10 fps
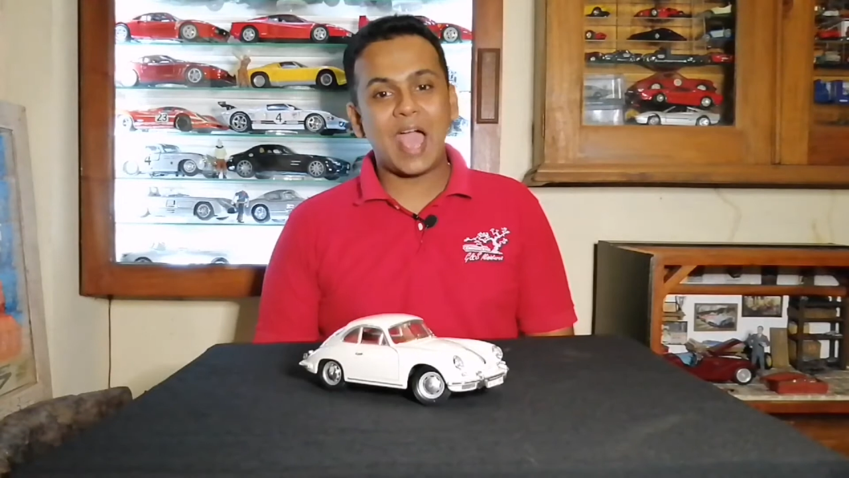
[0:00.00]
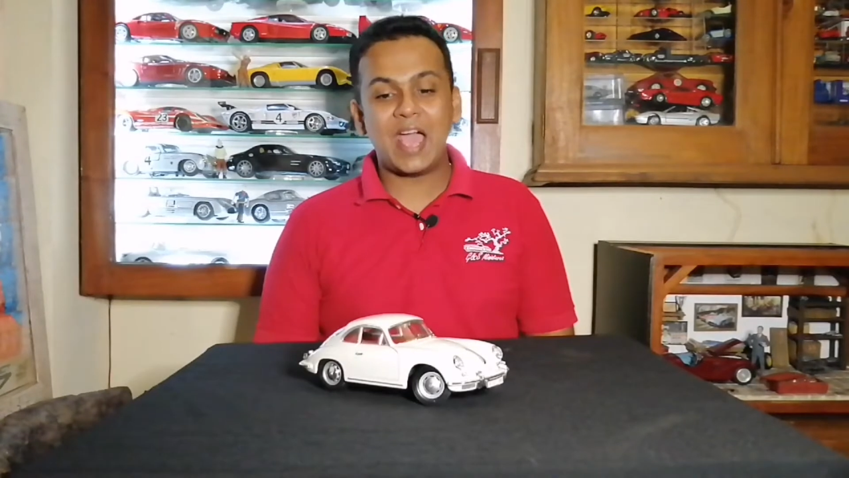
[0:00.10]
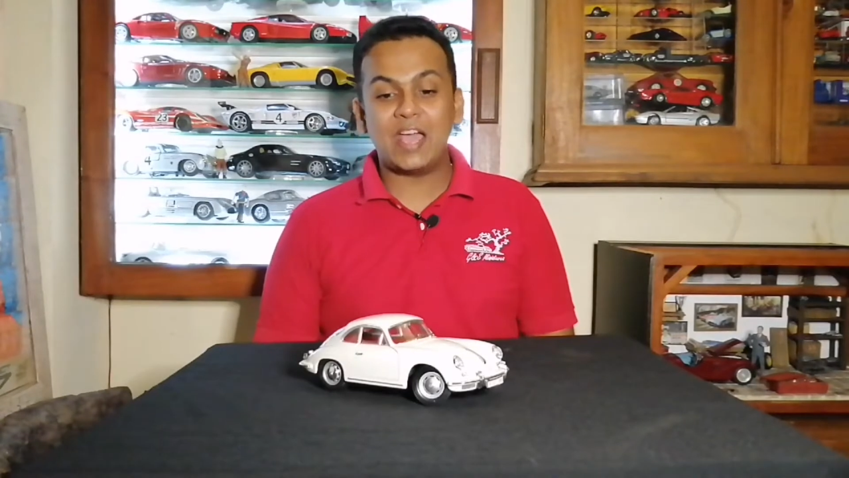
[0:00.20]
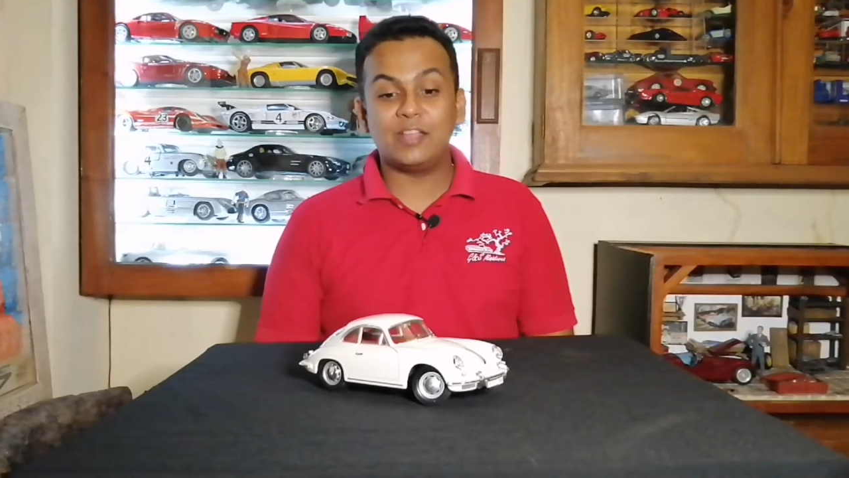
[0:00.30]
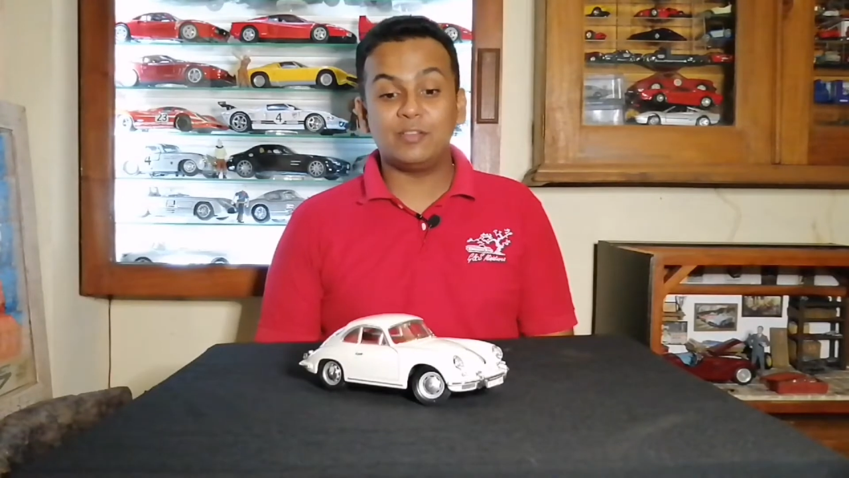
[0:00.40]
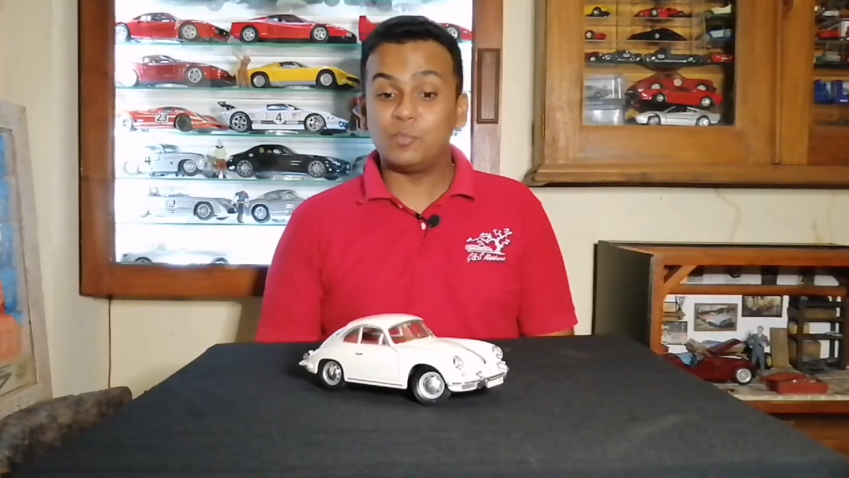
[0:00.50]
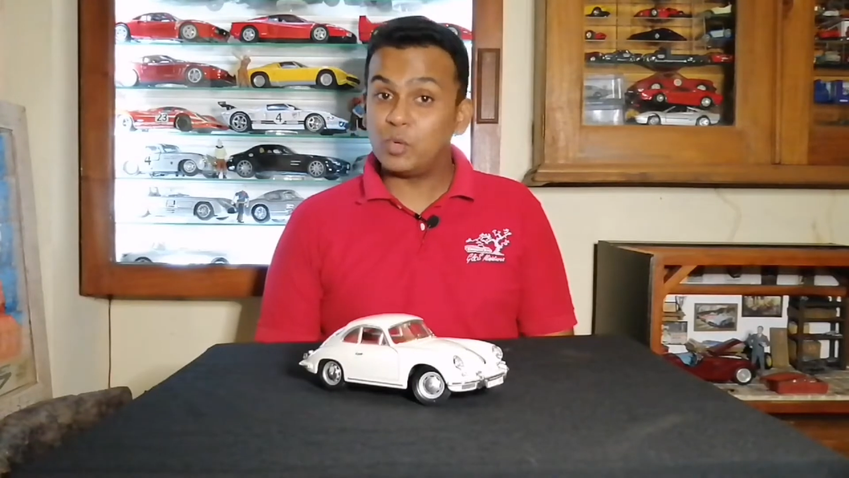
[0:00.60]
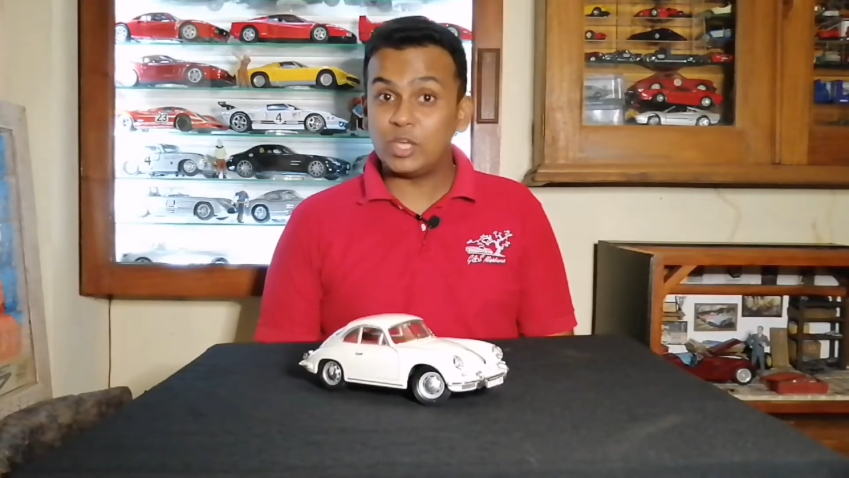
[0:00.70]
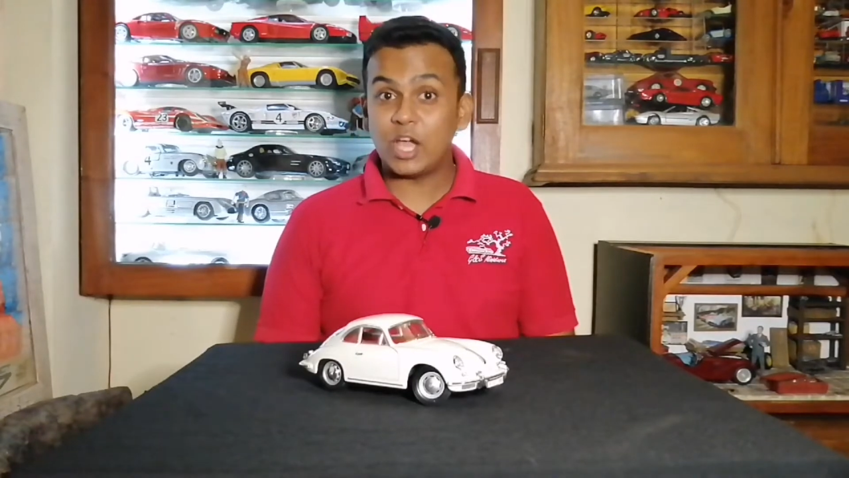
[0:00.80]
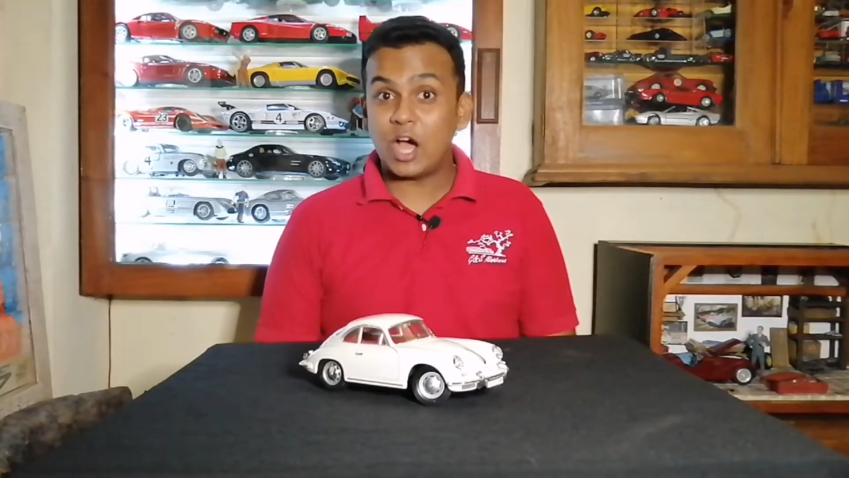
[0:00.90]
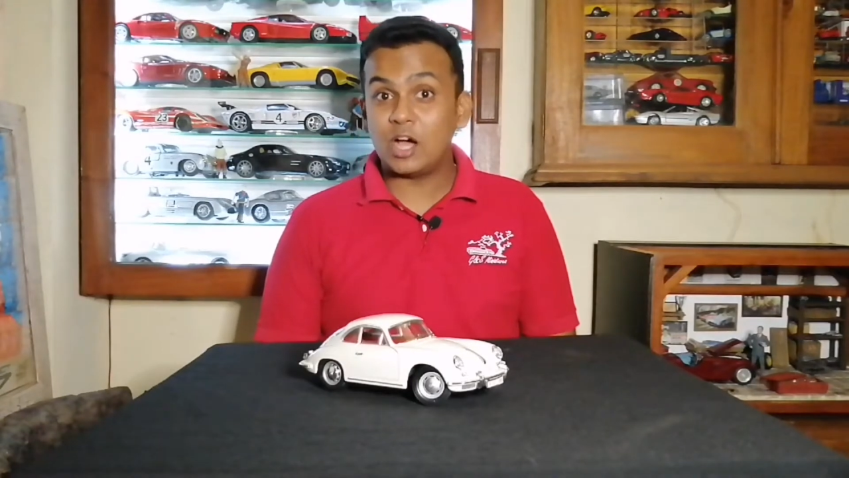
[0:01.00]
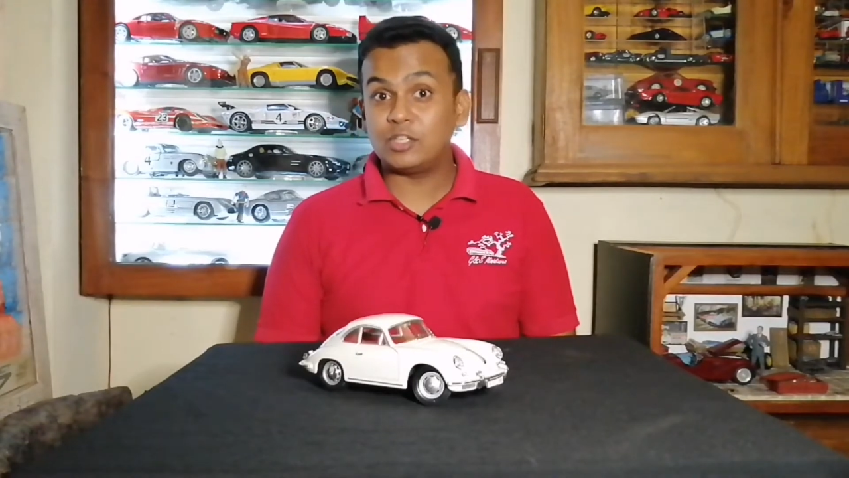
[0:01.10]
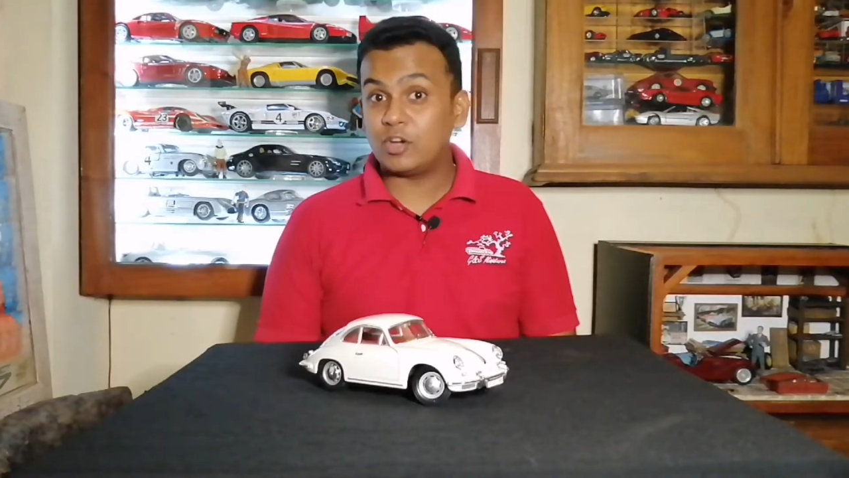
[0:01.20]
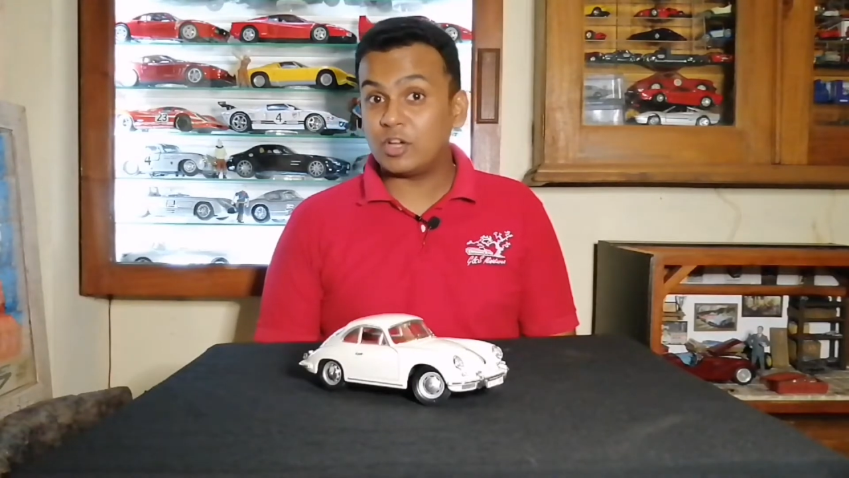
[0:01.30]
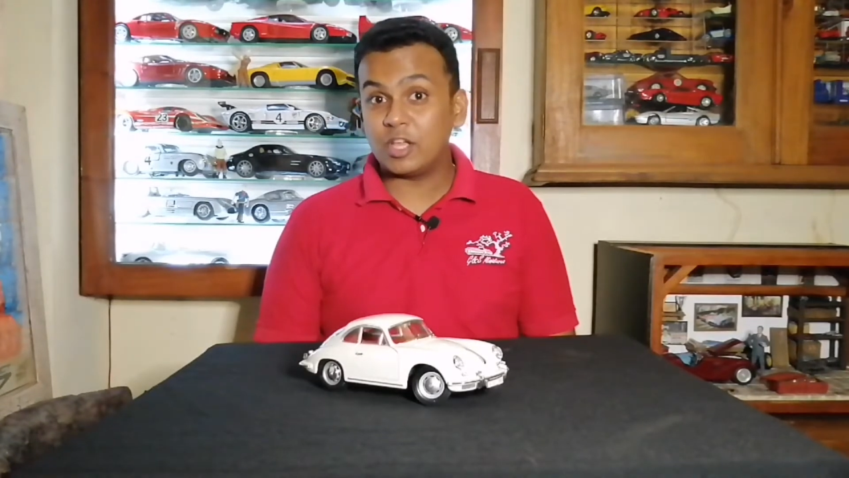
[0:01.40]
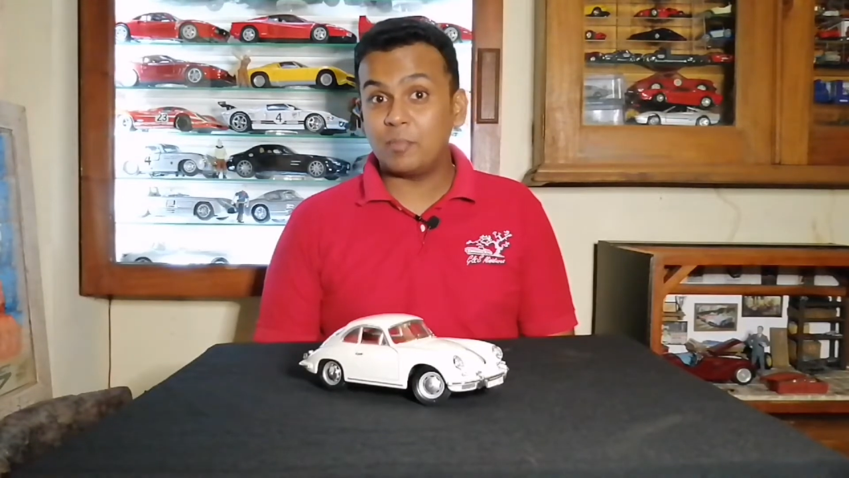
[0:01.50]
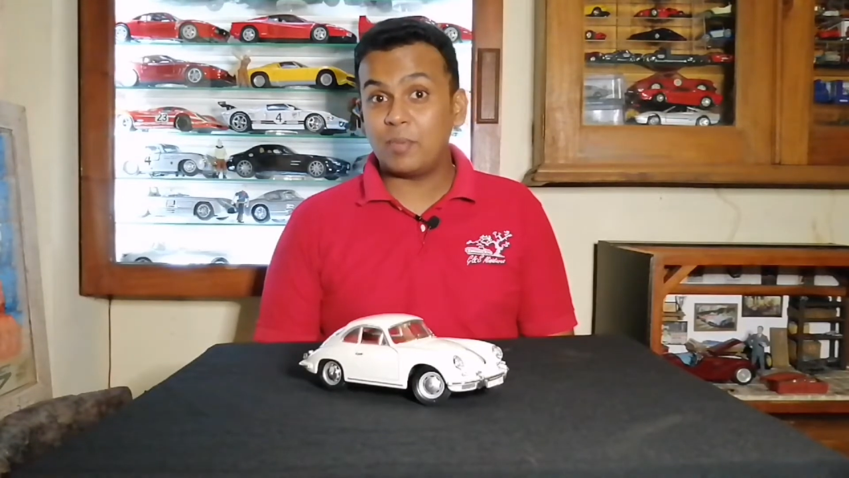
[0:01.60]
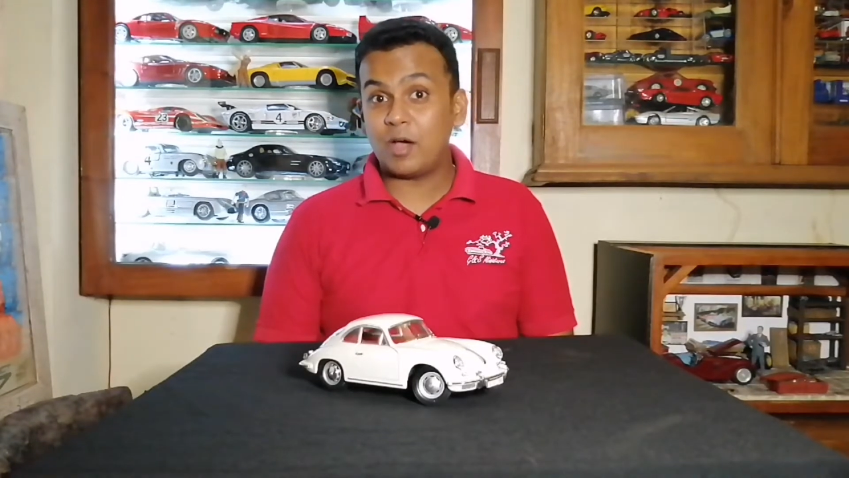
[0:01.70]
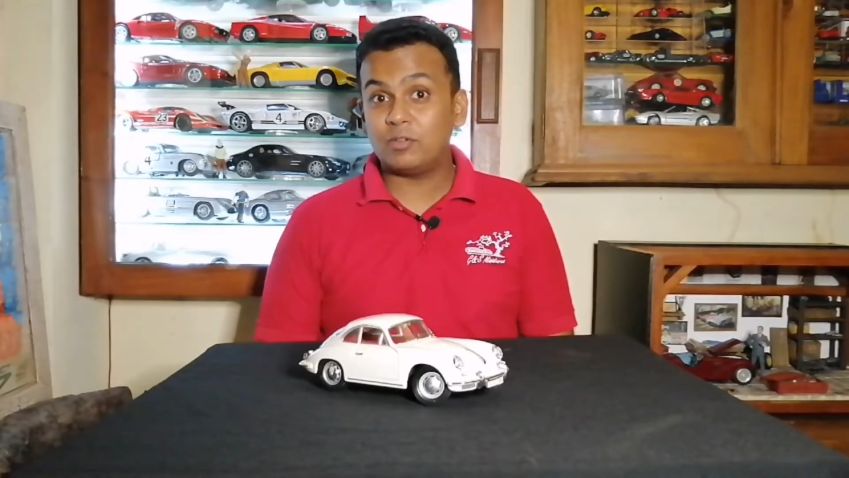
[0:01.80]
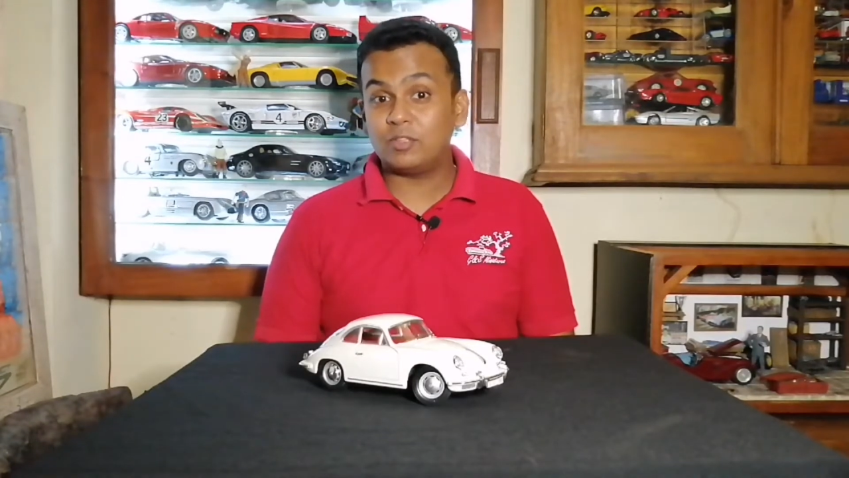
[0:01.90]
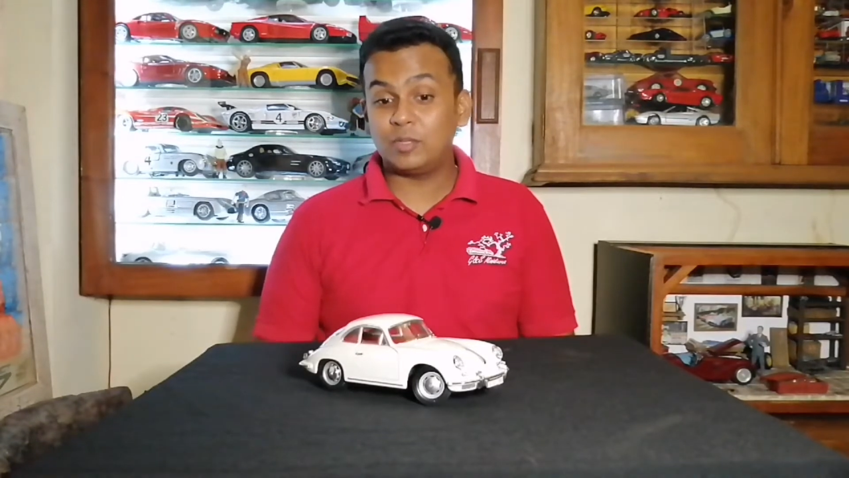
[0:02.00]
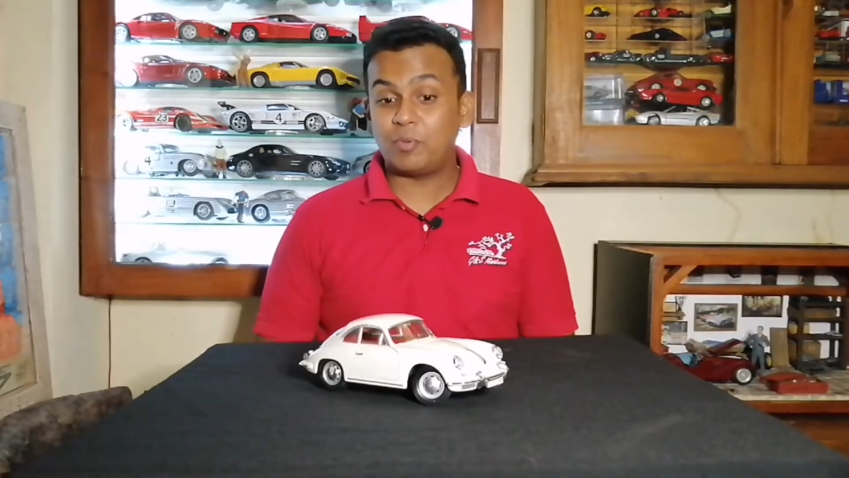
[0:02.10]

and we are talking about the